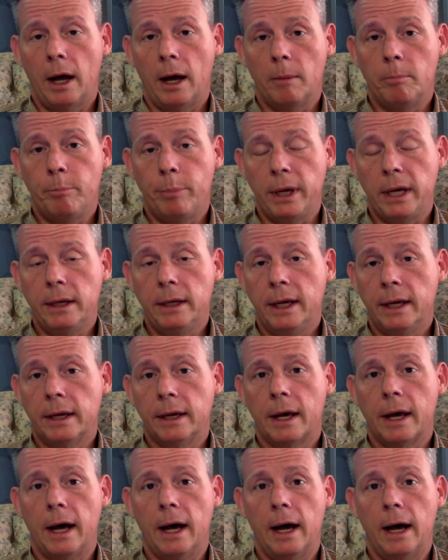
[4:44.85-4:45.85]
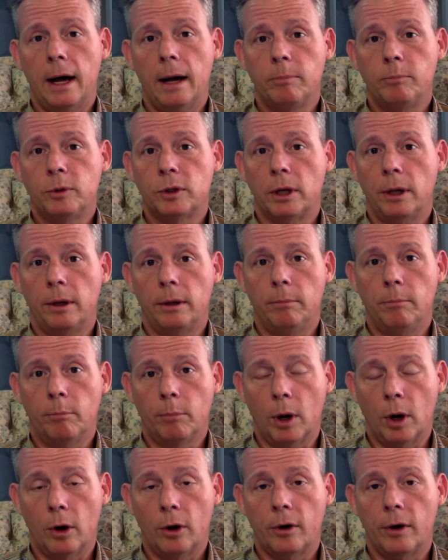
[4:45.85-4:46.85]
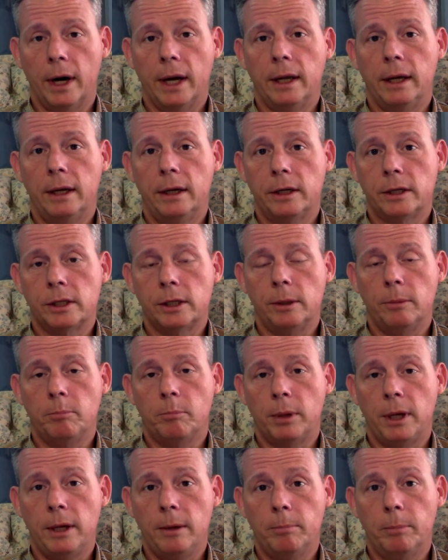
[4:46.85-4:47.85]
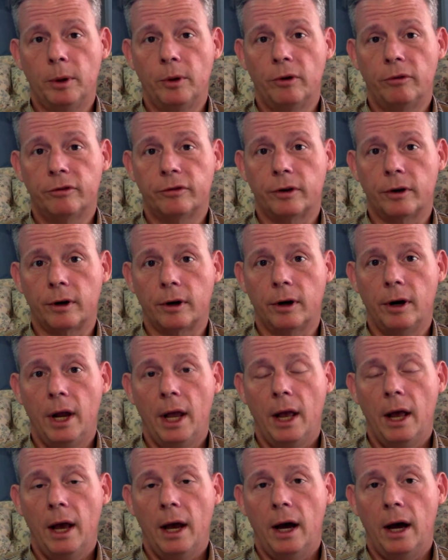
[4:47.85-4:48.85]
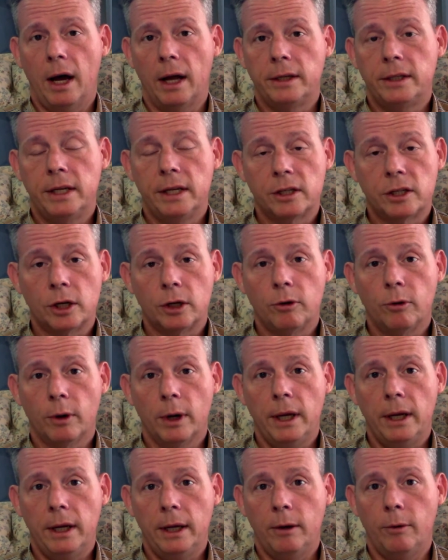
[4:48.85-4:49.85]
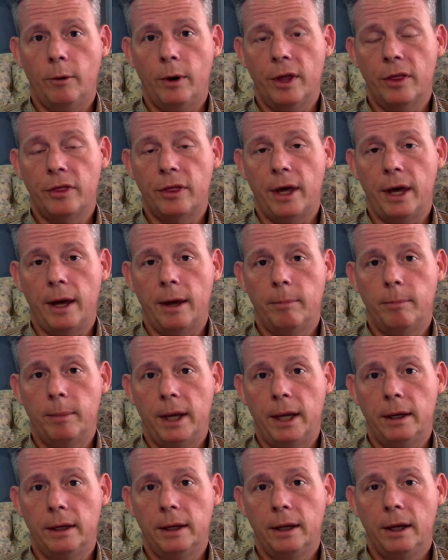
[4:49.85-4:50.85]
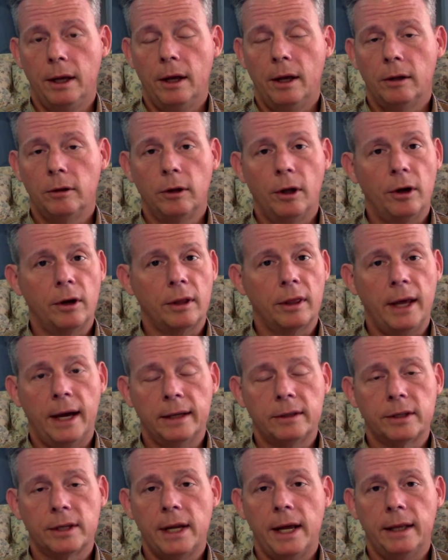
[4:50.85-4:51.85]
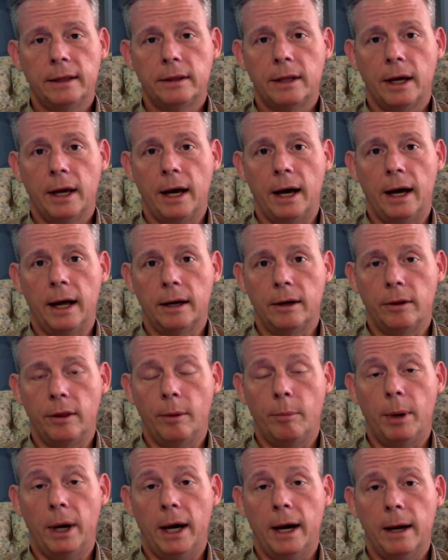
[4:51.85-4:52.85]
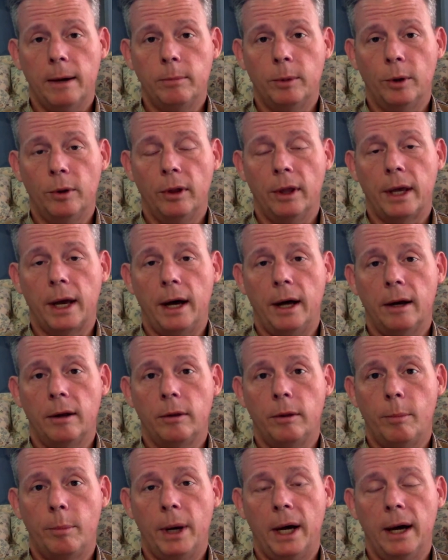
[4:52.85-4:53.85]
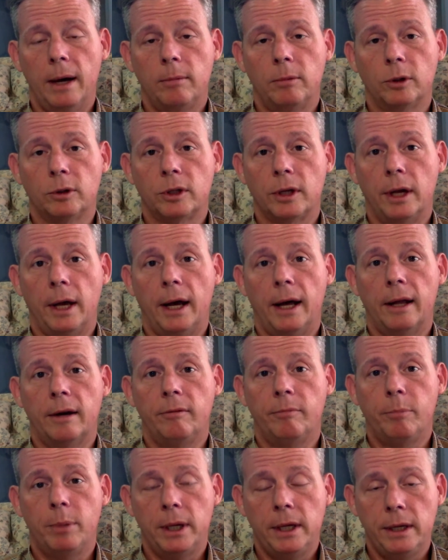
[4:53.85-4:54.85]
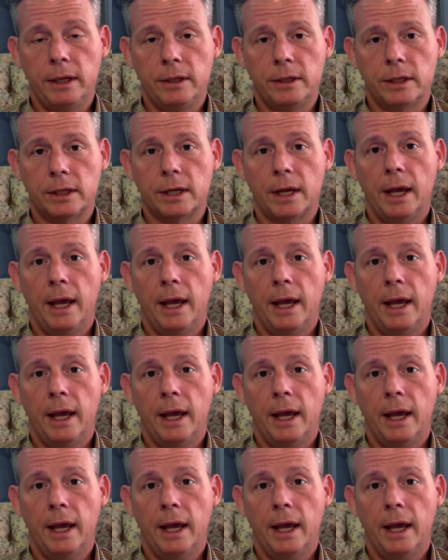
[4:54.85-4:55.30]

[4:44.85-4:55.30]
beating cops and murdering innocent people for disagreeing with them. And look, that's not the God of the Bible. The God of the Bible is a God of peace.